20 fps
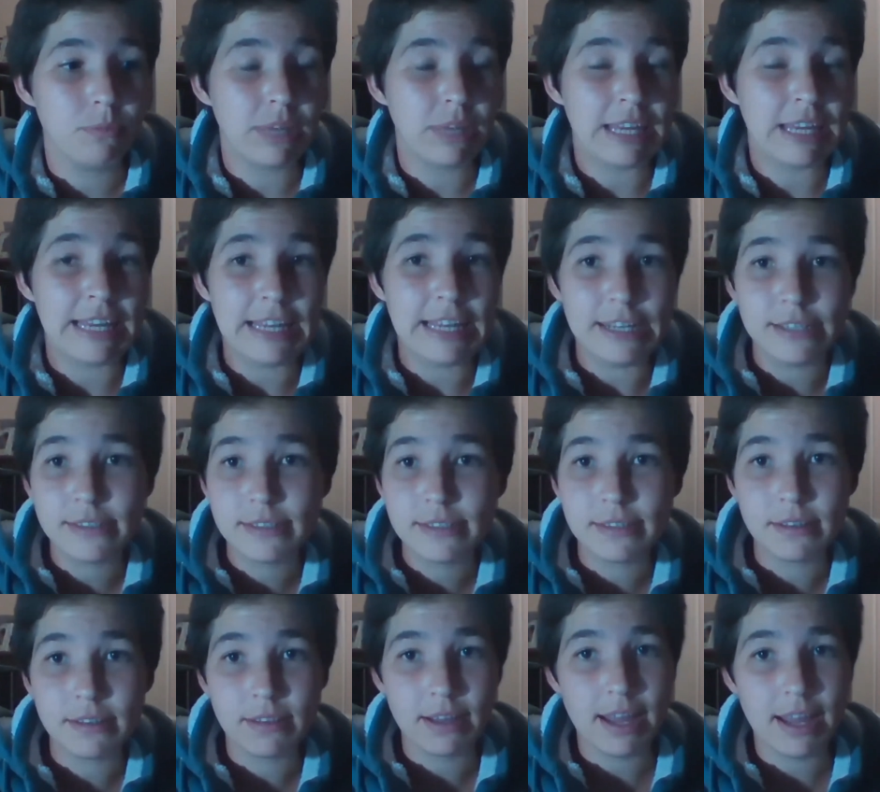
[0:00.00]
heat
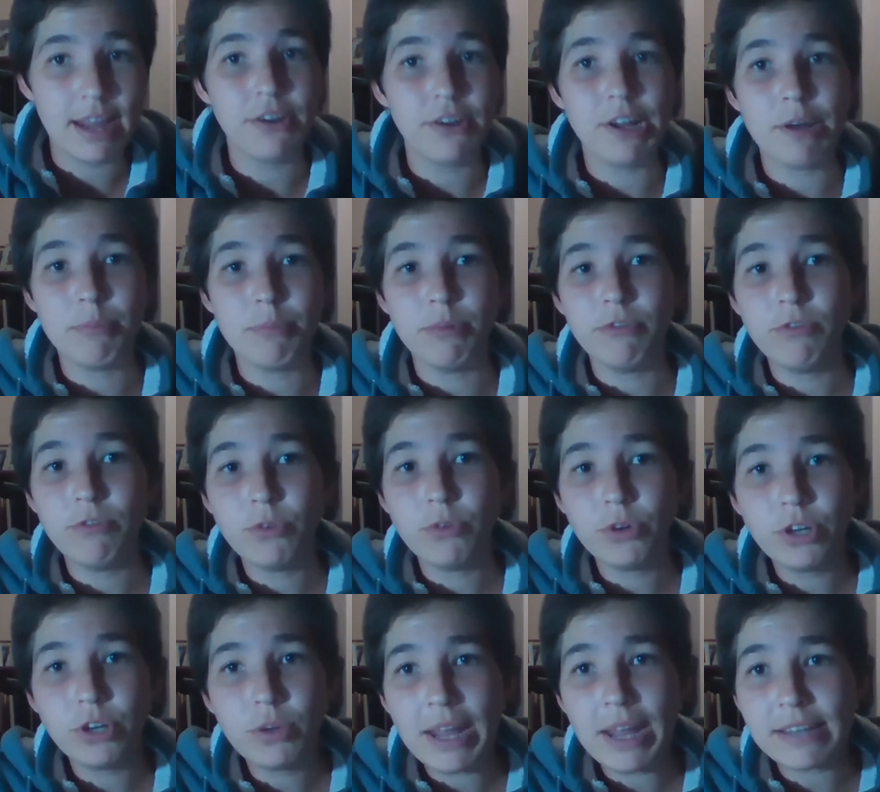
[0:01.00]
the area before
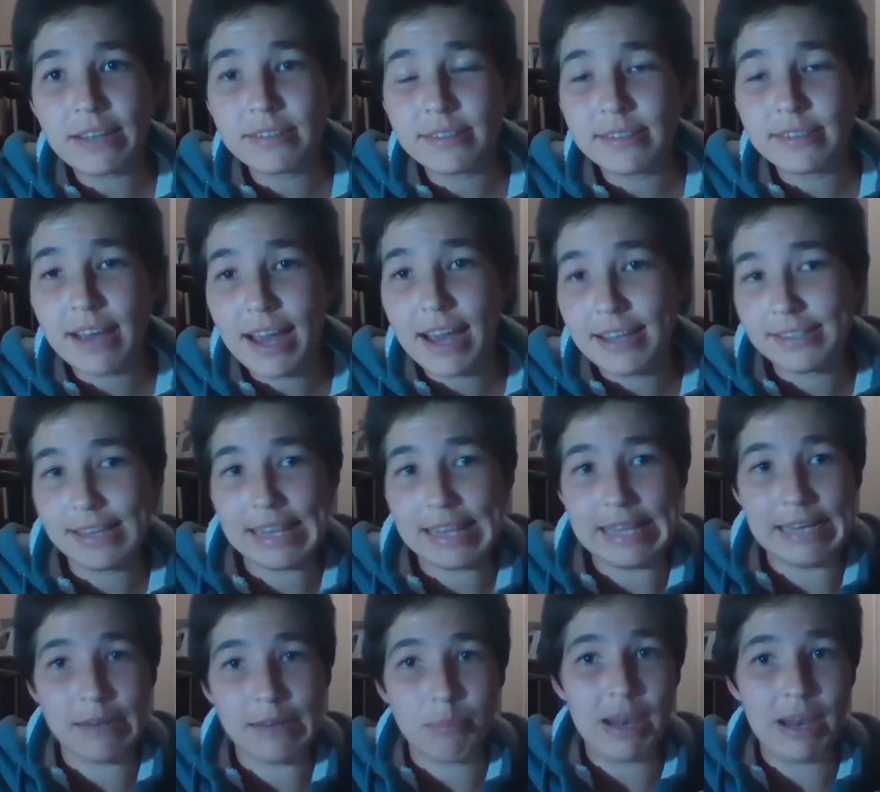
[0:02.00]
you exercise and
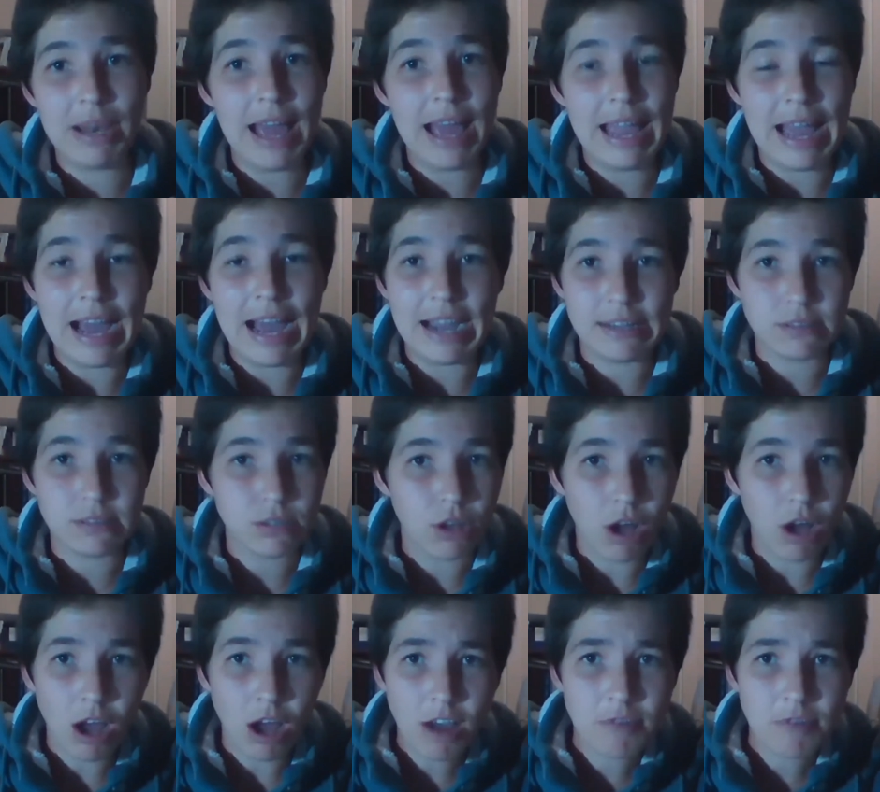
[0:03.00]
then apply ice
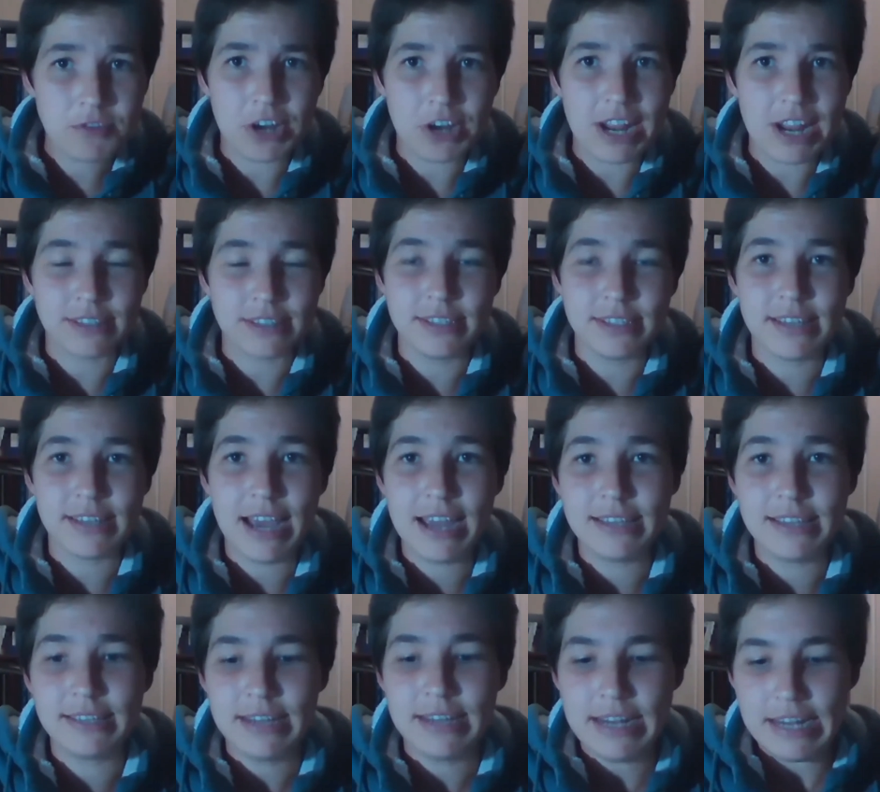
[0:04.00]
after
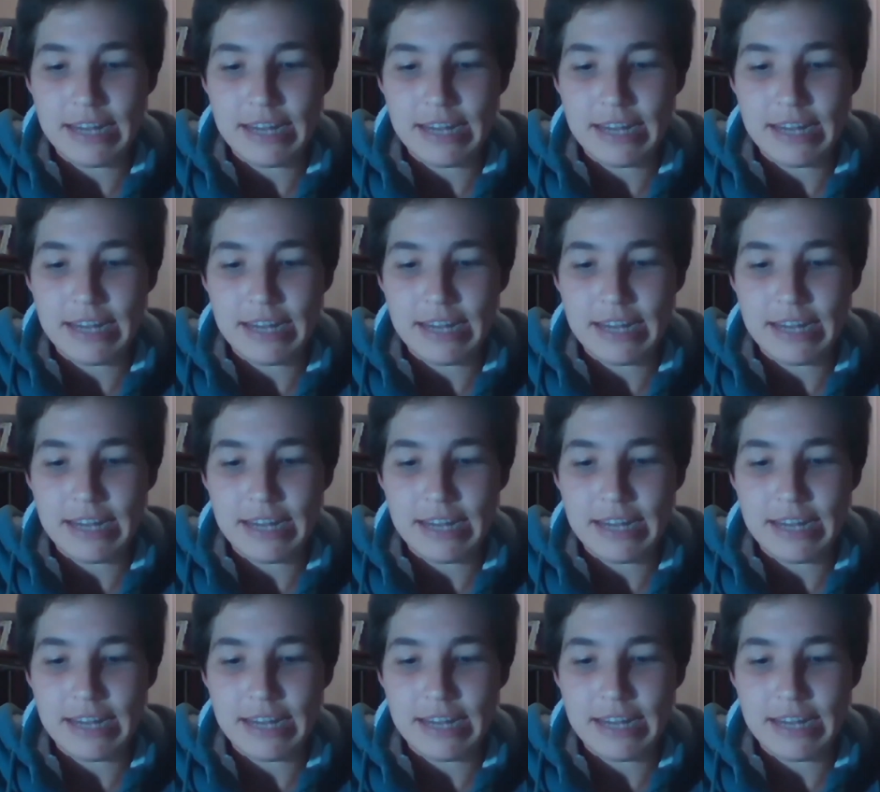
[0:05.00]
exercise.